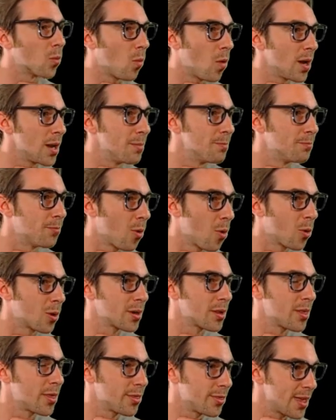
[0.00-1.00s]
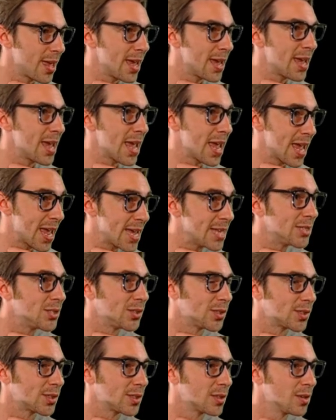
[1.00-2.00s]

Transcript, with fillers: one important thing is